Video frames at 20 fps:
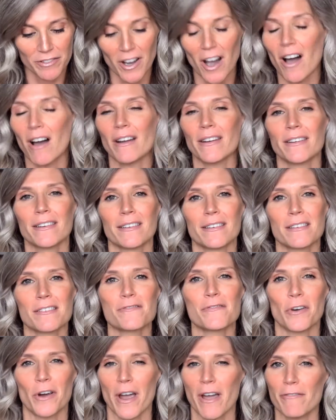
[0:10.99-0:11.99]
God
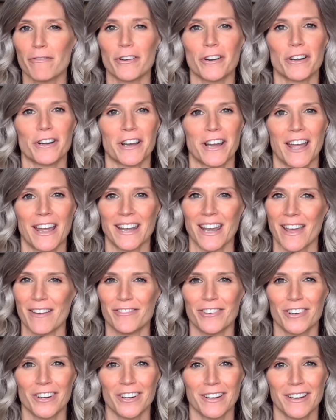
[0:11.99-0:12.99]
forever and
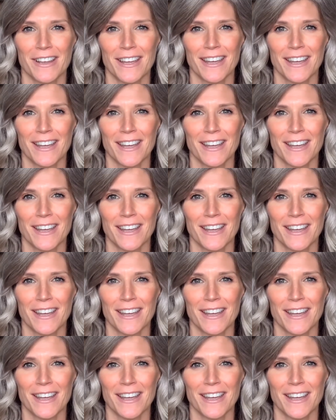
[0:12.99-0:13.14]
ever."